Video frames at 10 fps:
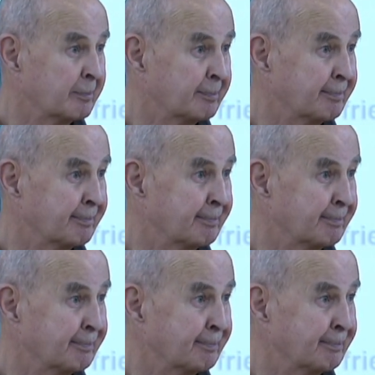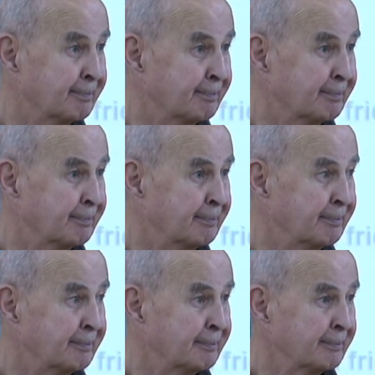
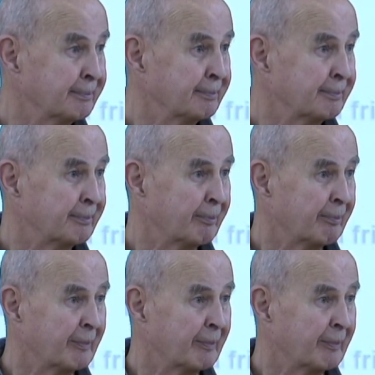Nothing is said.